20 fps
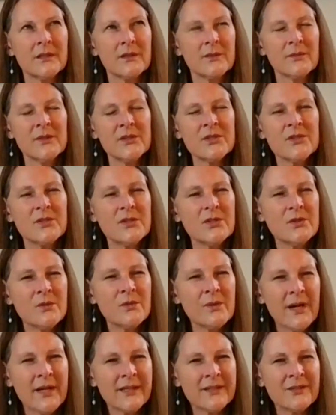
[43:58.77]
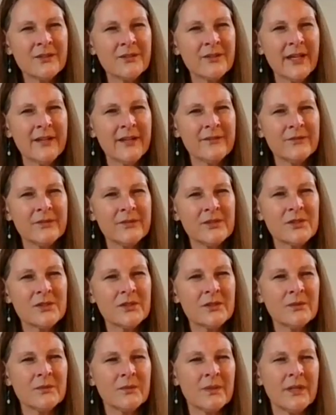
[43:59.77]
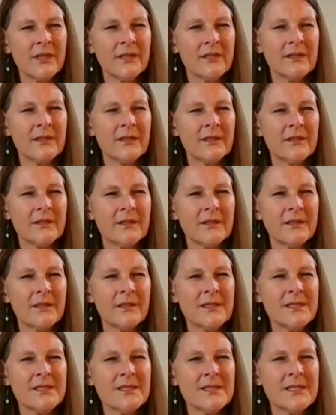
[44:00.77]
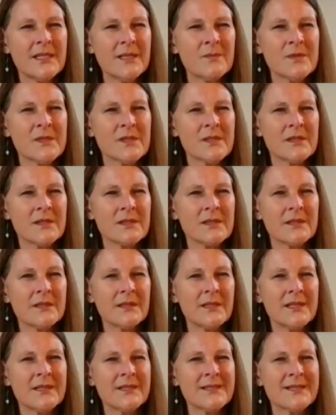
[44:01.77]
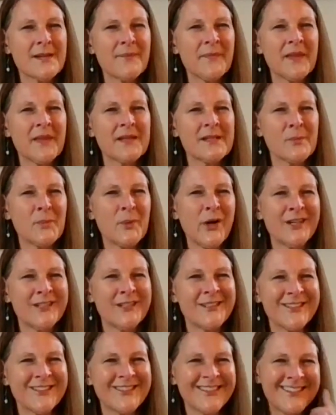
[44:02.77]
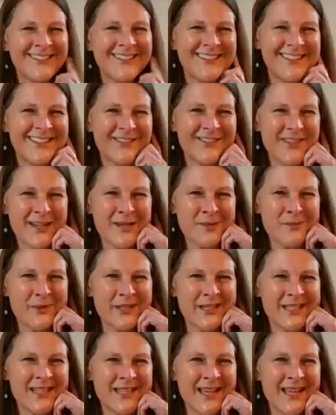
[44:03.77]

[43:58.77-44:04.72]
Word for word: Which do you want in your life? Which do you want? It just seems that it's something to ponder if anybody